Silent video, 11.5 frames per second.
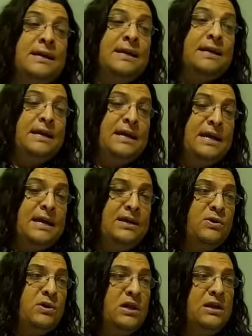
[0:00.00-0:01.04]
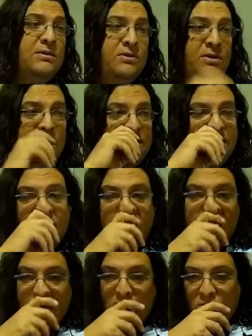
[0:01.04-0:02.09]
Yeah, I know a lot of you guys had a lot
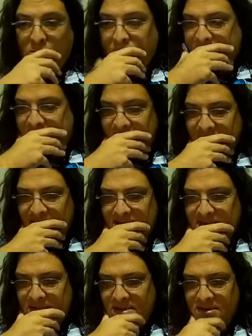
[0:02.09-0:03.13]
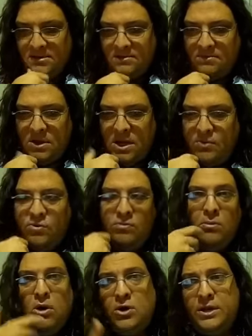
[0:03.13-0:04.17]
of hopes that I would
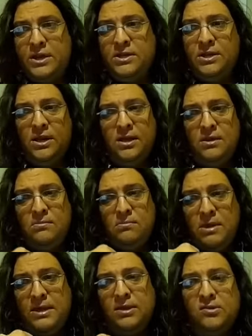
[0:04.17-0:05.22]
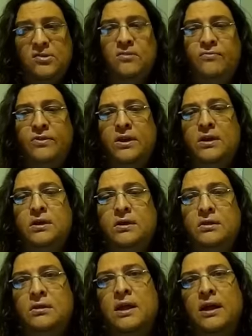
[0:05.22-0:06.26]
mod it and make it something
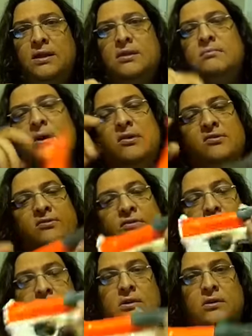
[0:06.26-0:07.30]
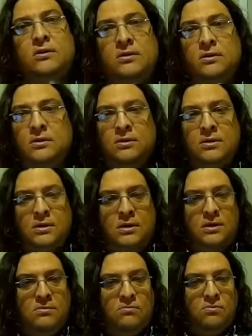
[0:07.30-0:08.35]
like the Mauser Fire,
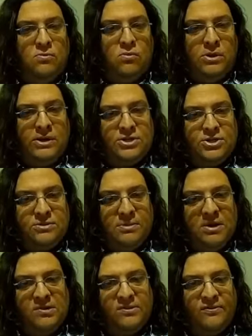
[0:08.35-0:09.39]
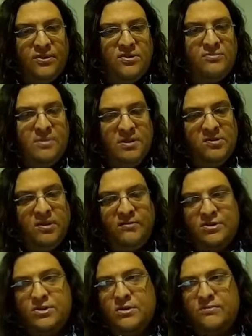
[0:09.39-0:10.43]
which the Mauser Fire is based off of
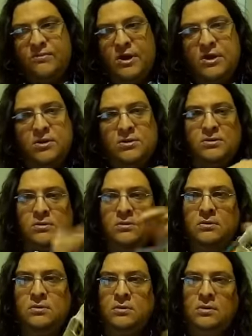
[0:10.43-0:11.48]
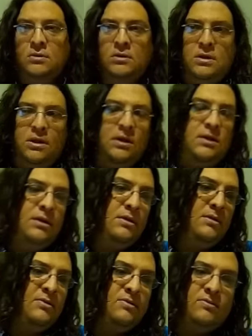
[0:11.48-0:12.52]
Sharp Fire, and
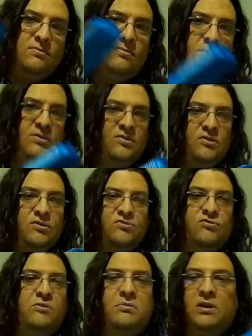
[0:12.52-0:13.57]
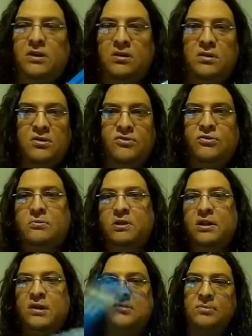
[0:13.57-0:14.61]
it's an extremely
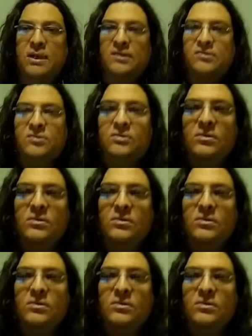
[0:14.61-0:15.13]
nice blaster.